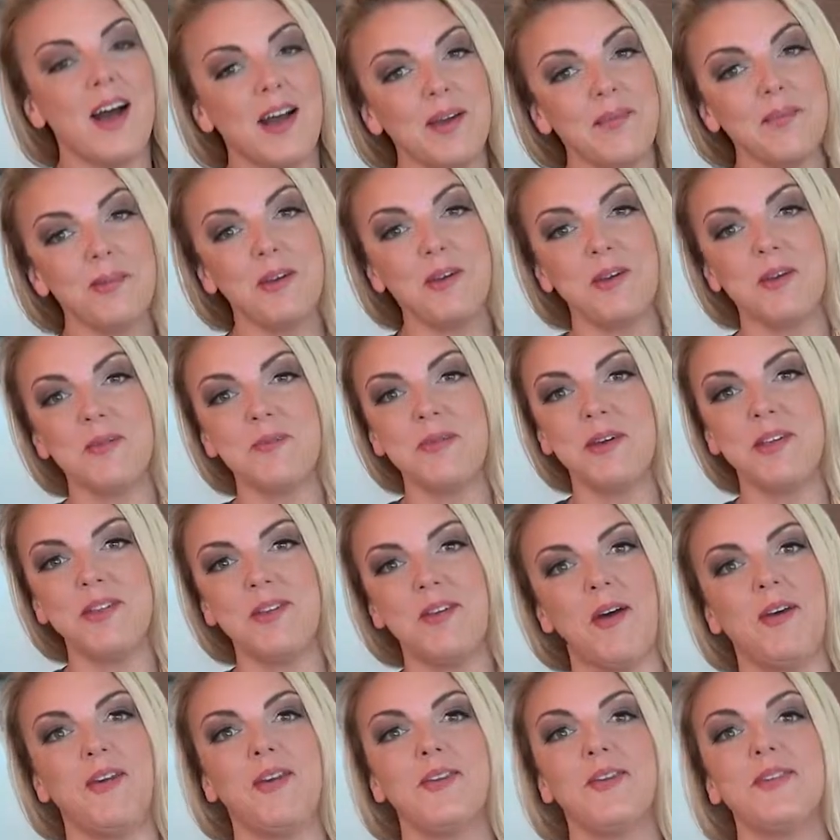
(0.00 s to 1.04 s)
I'm Erin
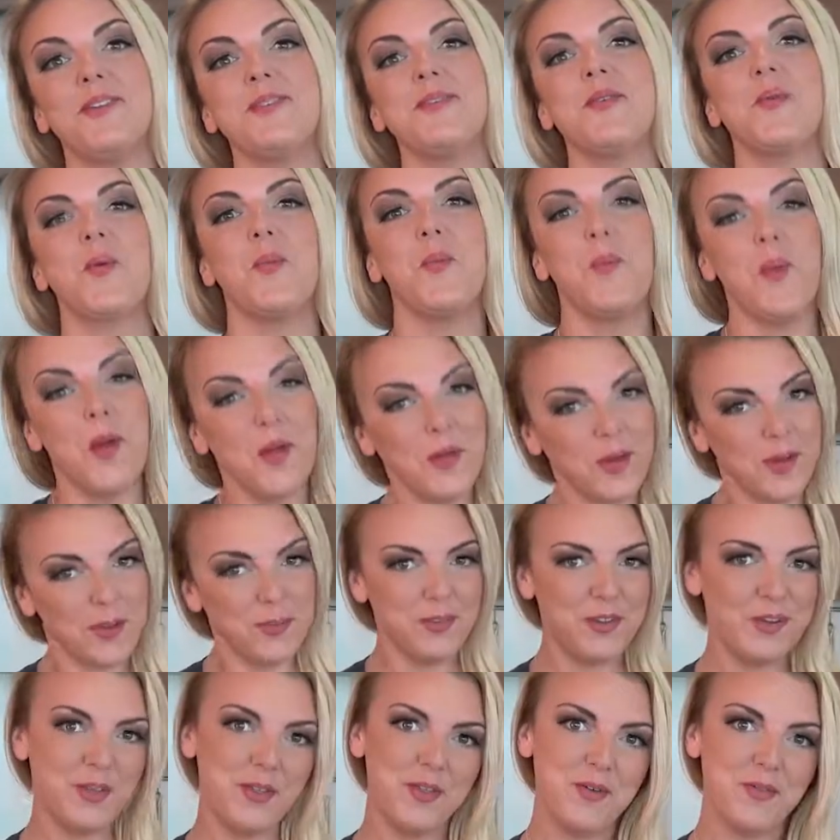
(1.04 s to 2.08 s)
McDonald. Welcome
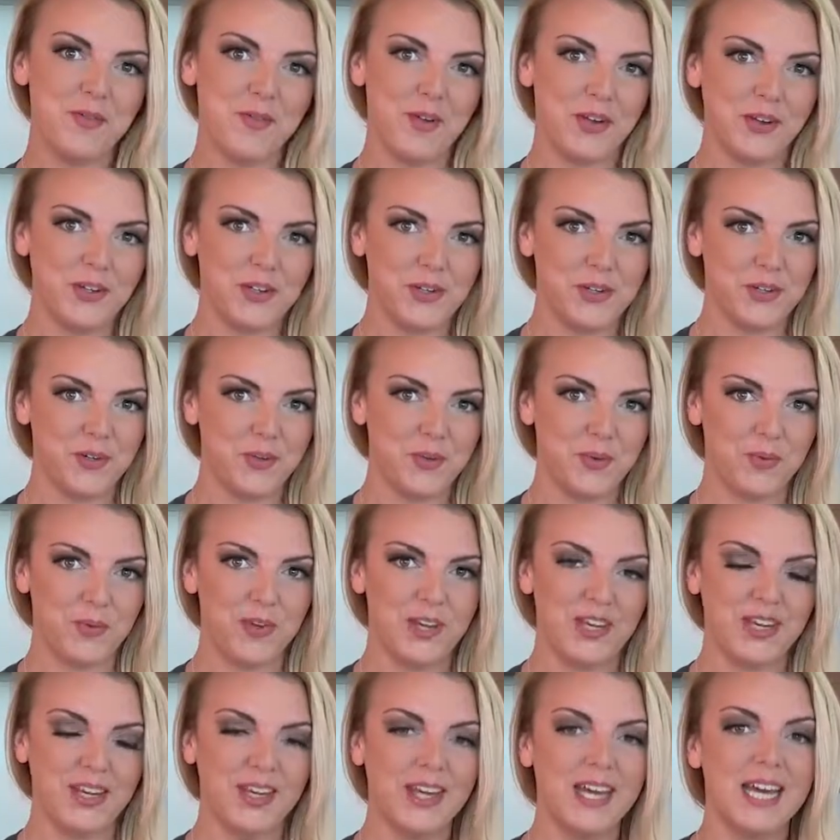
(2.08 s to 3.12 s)
to the French
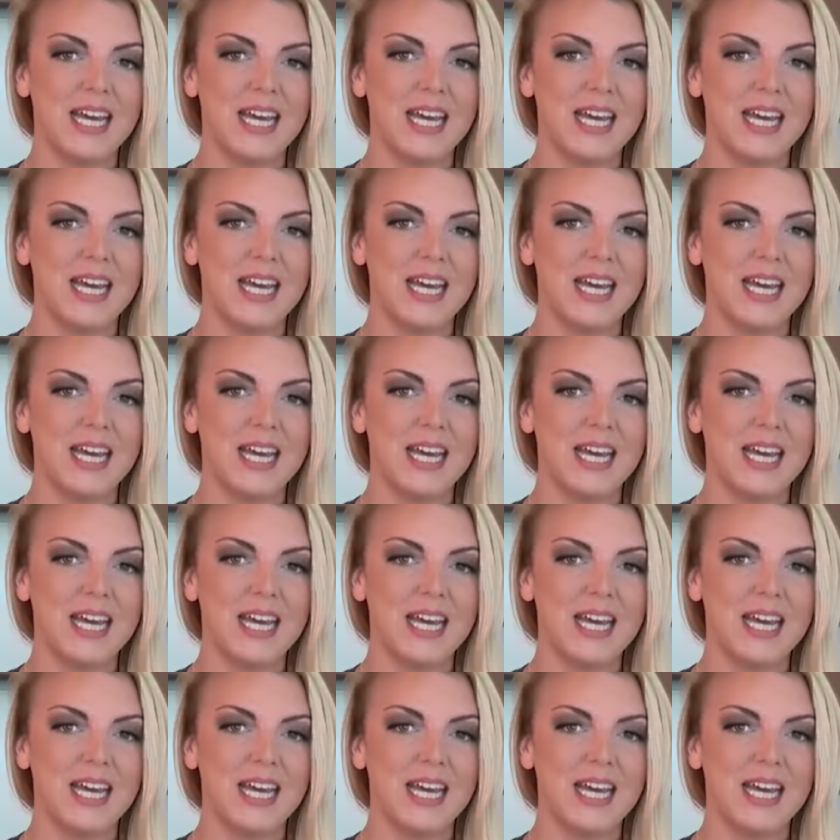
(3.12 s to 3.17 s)
Newfie.